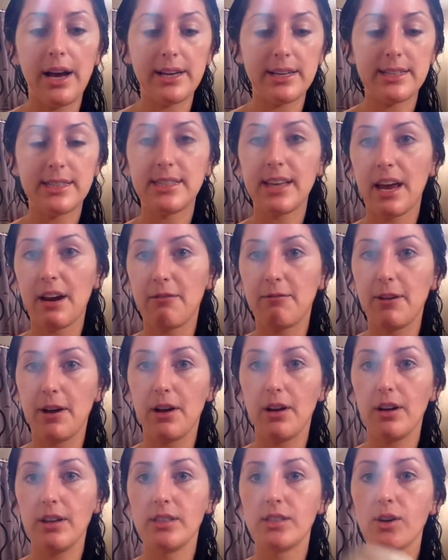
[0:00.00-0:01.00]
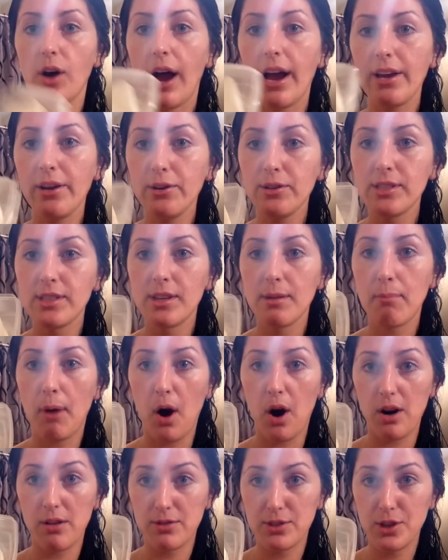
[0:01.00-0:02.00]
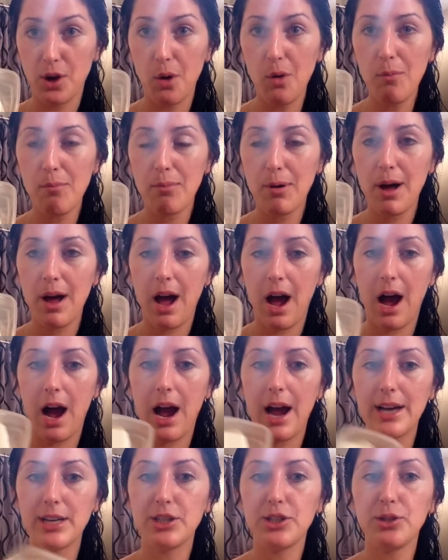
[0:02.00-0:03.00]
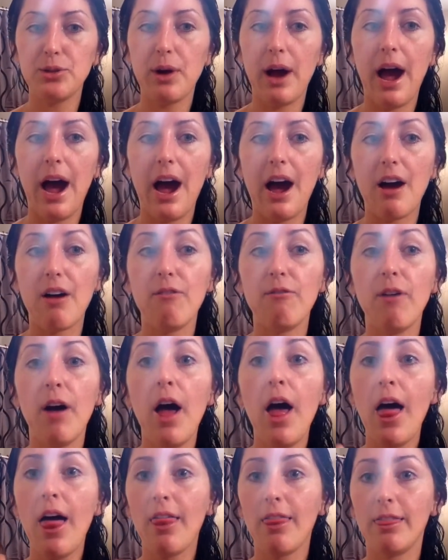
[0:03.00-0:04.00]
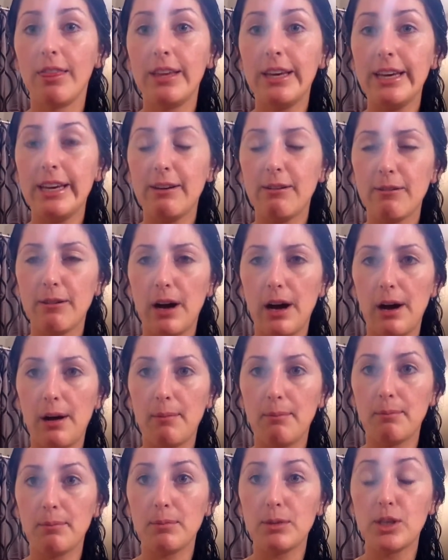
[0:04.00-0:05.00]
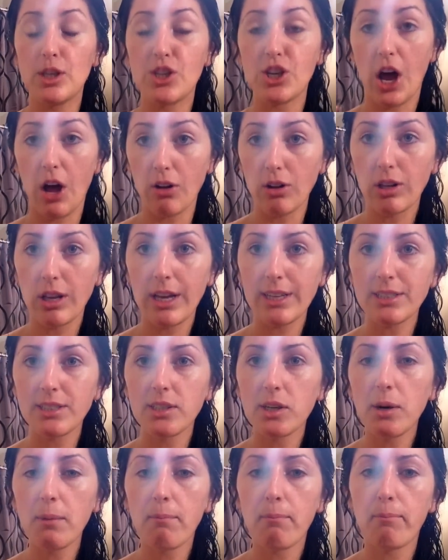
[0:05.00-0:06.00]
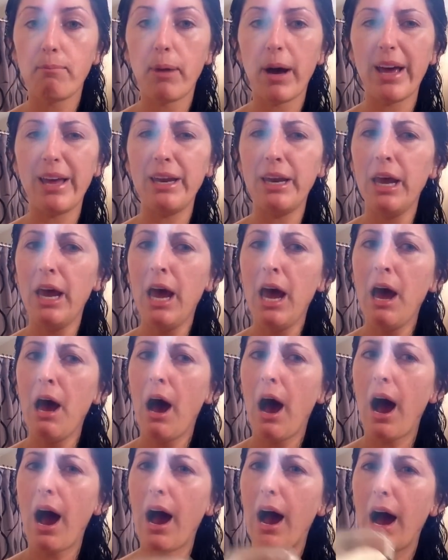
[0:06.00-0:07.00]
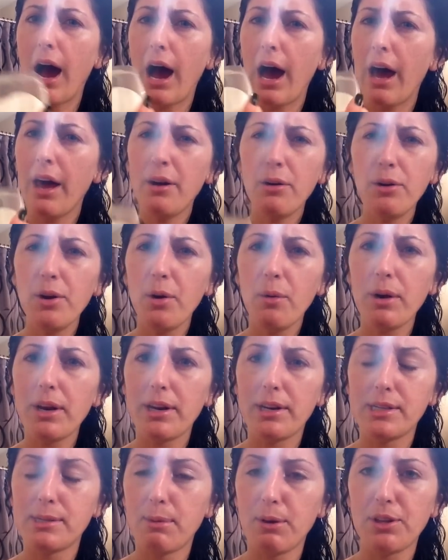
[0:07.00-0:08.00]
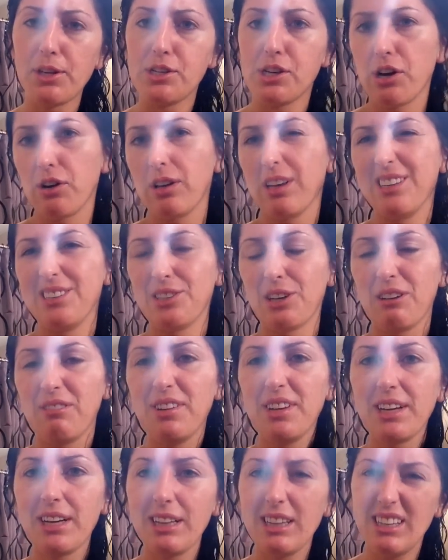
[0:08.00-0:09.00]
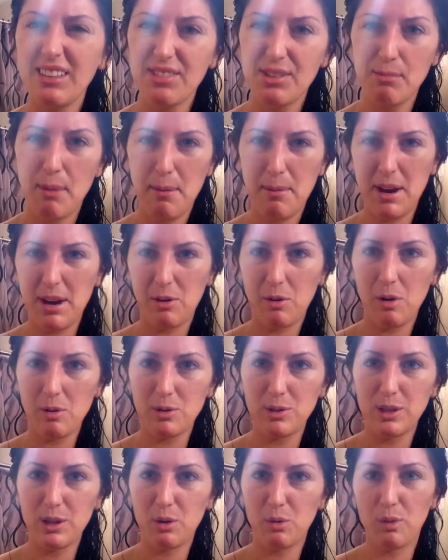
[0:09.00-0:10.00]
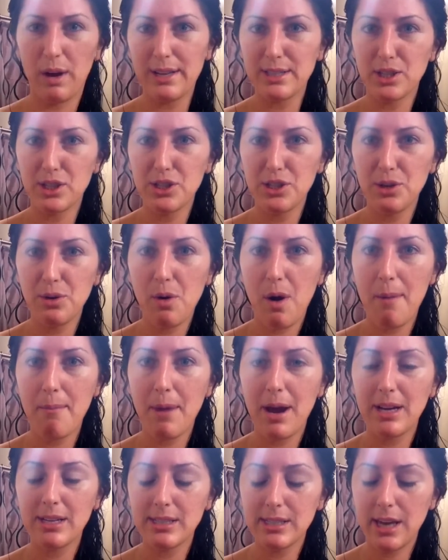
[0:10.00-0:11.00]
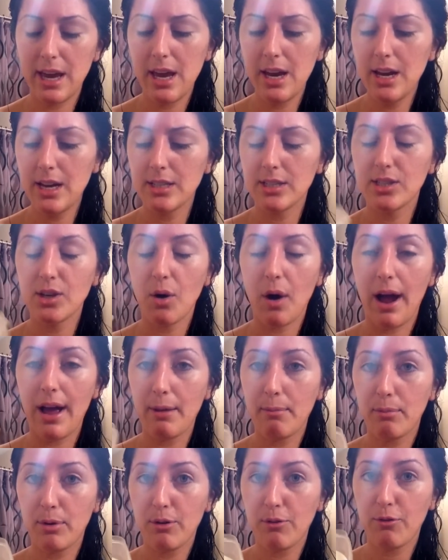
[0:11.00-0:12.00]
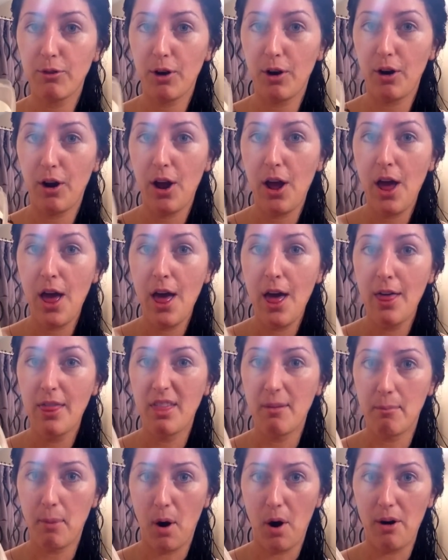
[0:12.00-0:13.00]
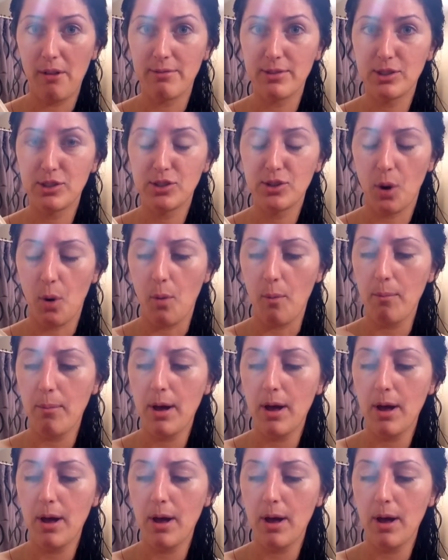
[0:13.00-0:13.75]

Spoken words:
Cetaphil, and so I use the bar of soap. I do have the gel cleanser, but I don't know what it is about the gel cleanser. I feel like it leaves maybe a gross little residue on my skin, and so I prefer the bar of soap.